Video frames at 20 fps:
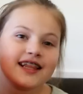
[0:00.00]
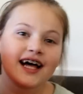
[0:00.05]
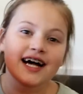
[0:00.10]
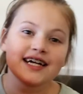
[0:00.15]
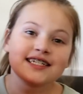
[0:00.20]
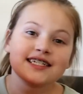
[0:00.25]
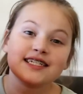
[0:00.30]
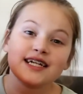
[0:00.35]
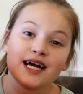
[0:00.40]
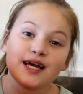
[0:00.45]

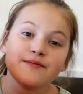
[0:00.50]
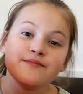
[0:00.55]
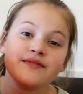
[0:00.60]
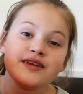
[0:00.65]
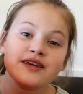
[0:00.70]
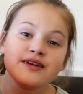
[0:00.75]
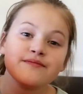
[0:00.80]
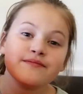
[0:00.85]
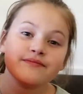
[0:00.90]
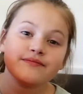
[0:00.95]
Last night,
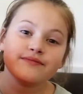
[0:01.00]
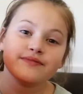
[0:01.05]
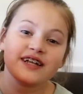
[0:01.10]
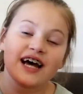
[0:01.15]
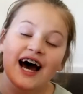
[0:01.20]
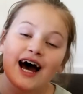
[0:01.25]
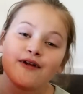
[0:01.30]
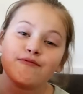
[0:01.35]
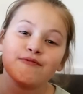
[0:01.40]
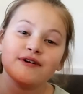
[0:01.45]
me and
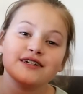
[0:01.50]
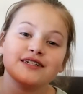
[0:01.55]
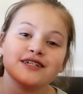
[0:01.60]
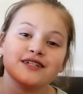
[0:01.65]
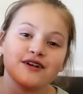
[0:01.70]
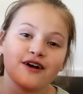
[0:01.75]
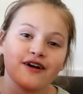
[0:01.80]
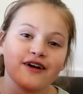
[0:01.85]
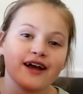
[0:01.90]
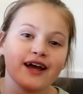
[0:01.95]
Dad went to
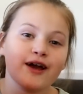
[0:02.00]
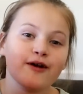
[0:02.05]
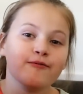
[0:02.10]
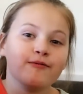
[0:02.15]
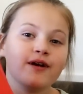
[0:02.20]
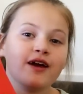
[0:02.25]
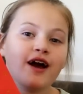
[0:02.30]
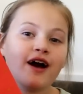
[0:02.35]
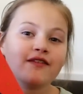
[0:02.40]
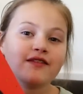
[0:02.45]
Target and
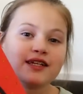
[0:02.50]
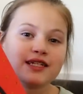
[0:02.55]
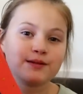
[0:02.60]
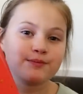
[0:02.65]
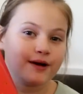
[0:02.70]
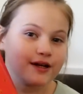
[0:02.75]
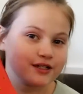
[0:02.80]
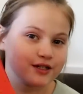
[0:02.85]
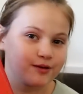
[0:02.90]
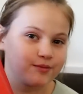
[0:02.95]
we got this
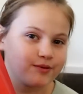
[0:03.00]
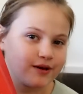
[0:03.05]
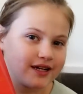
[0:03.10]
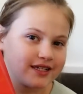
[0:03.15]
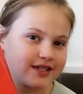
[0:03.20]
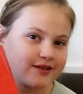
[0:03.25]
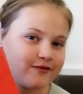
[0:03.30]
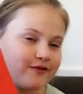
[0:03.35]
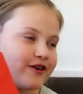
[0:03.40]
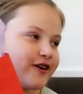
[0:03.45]
special
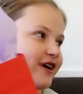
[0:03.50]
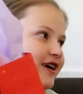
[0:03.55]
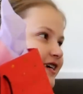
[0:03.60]
present for